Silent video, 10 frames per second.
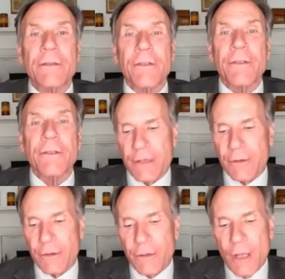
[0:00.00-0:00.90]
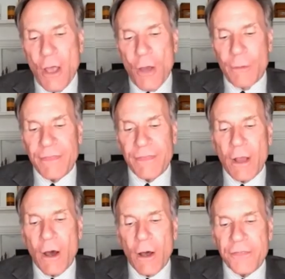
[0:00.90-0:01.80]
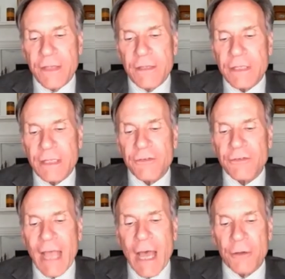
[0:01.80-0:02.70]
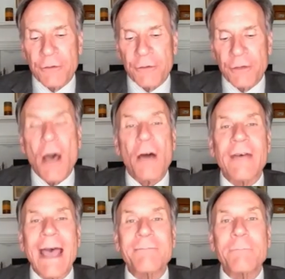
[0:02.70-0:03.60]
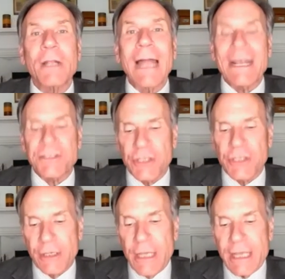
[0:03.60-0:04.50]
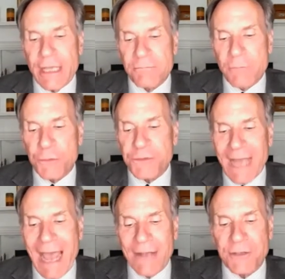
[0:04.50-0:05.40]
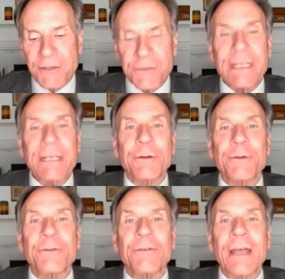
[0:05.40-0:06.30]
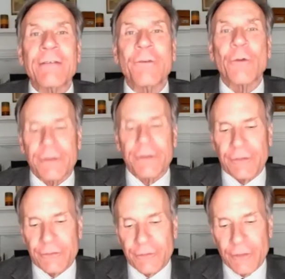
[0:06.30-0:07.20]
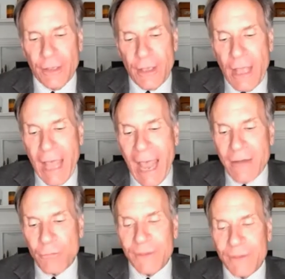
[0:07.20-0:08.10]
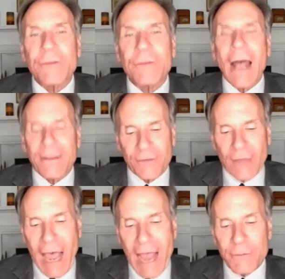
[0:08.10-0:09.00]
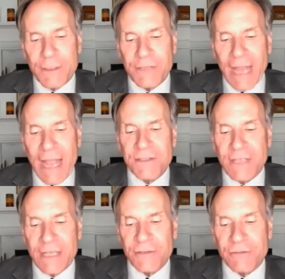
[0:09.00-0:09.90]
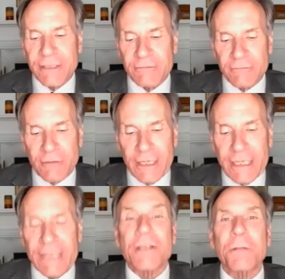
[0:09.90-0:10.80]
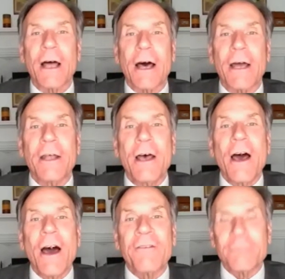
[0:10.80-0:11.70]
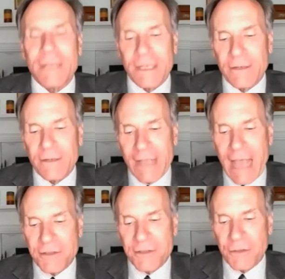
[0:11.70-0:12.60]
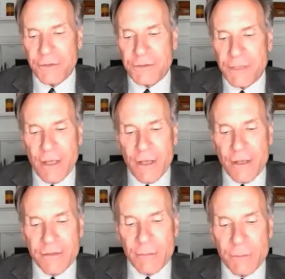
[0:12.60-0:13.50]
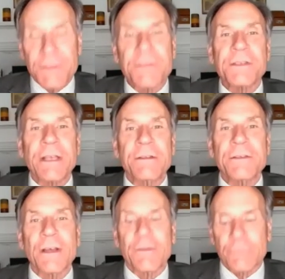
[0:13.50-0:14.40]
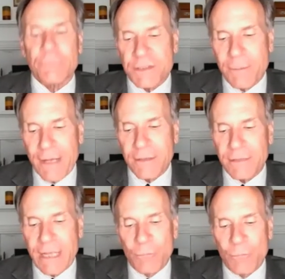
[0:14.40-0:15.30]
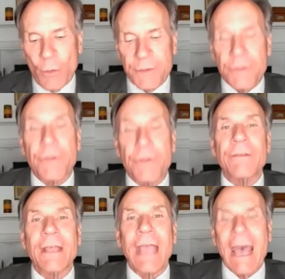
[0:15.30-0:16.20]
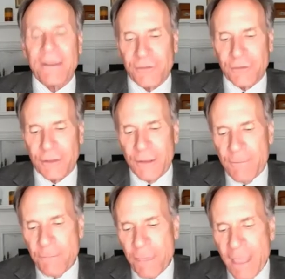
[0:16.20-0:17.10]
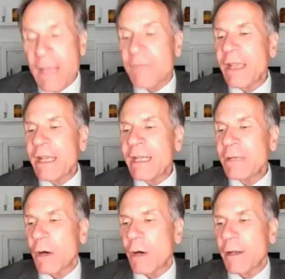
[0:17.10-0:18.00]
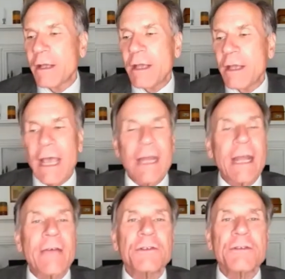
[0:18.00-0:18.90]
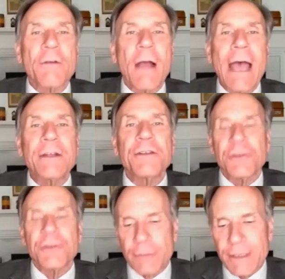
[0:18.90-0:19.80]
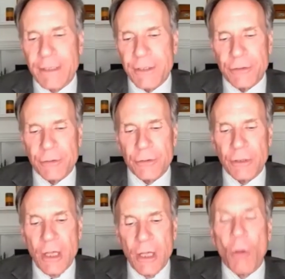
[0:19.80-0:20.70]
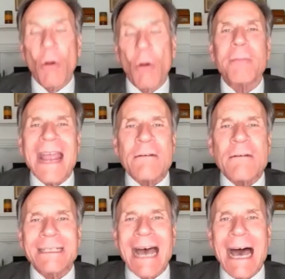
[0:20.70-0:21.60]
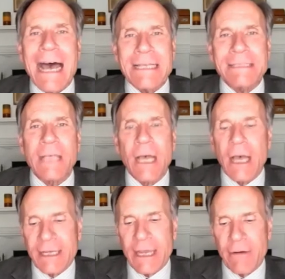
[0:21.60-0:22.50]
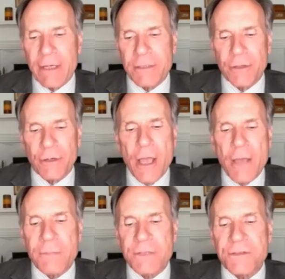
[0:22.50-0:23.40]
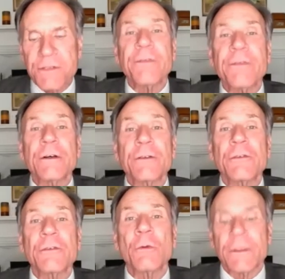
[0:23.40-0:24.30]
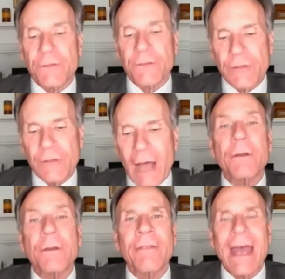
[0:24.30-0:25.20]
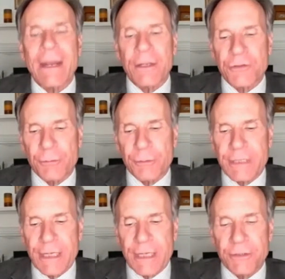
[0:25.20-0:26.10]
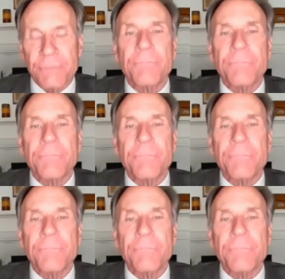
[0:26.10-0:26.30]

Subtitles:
the theater, with the authentic sound of Appalachia in most actors' ears and voices, and with Scots-Irish ancestry running in the blood of many of the actors, there was a sense of respect and wonder in the cast. If anyone had ever tried to ridicule or parodize a character, Mr. Fields would have stopped that interpretation.